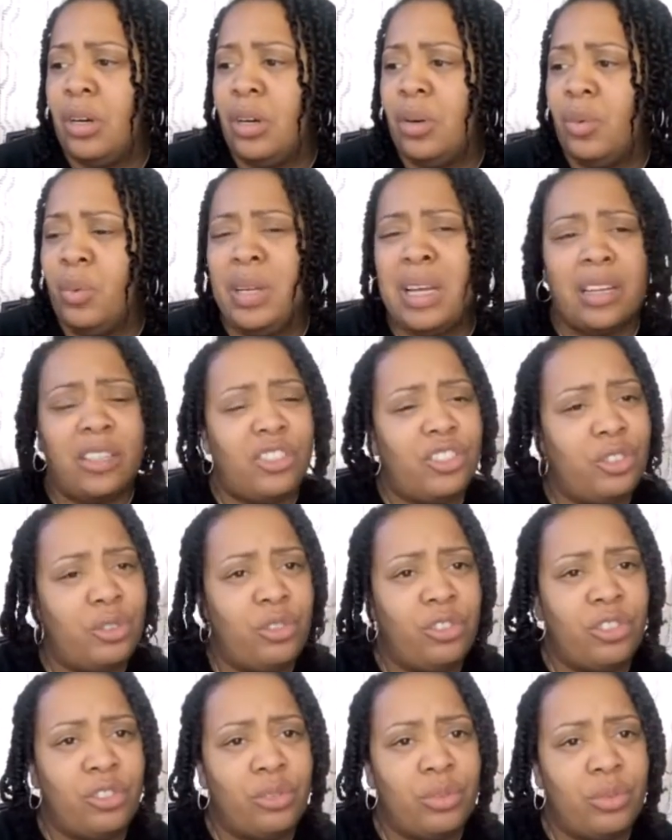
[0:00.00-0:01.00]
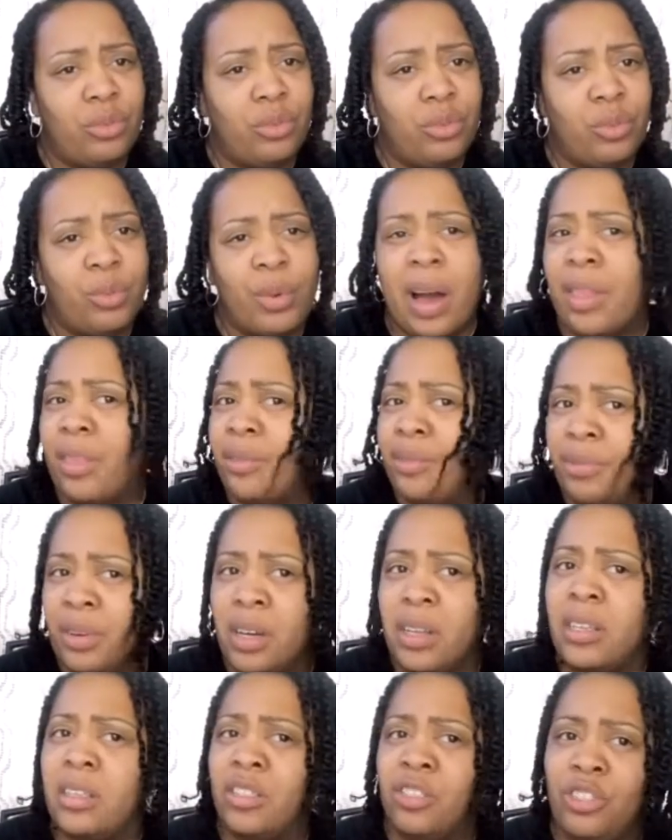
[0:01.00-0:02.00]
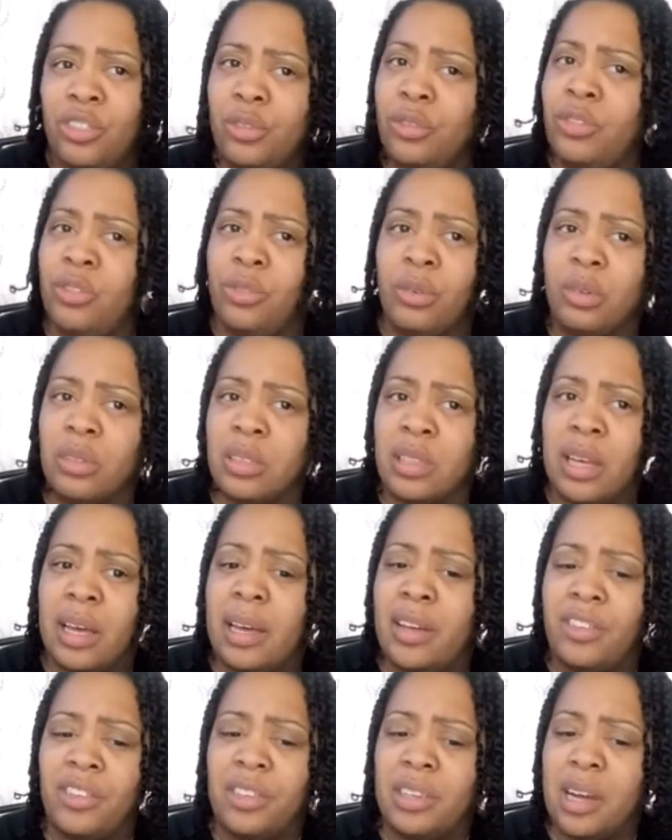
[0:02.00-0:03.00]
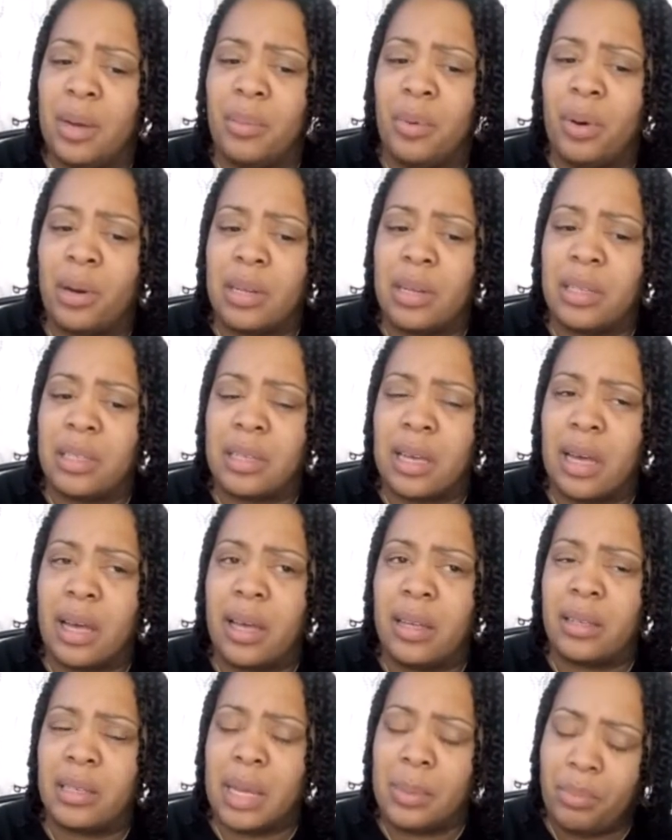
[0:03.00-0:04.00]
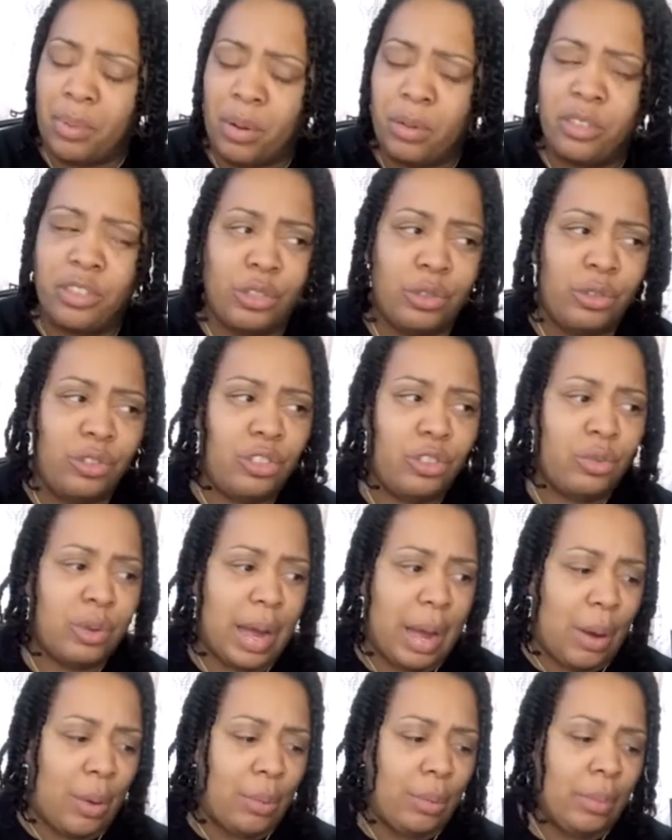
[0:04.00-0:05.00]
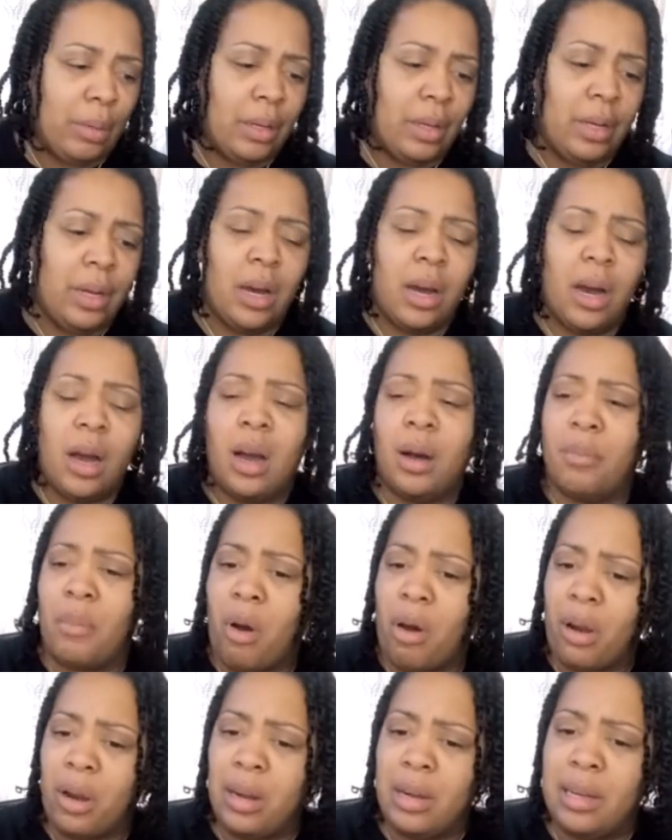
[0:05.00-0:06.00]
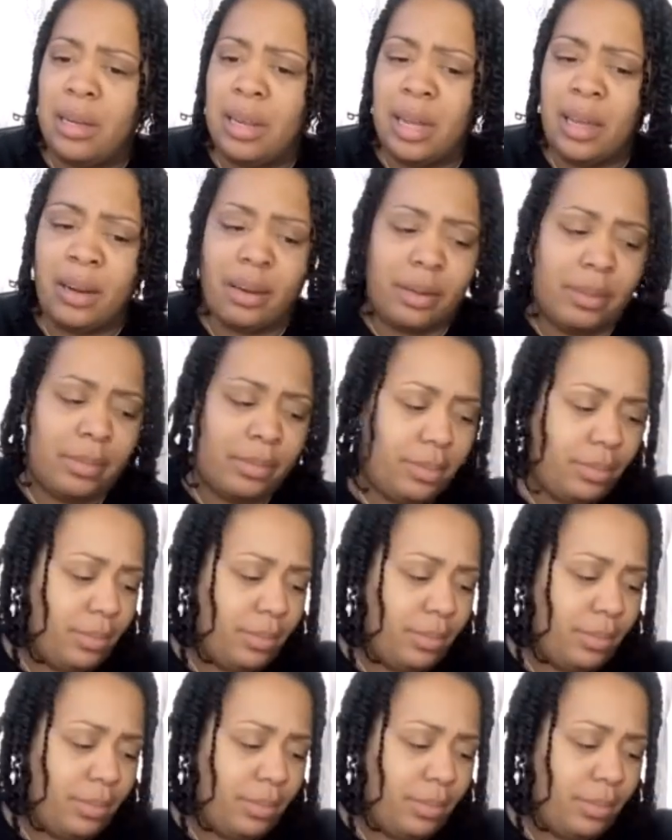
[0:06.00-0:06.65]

We got Juju. Why the fuck is Juju on stage? She's not part of this cast. They brought Juju out. Amara La Negra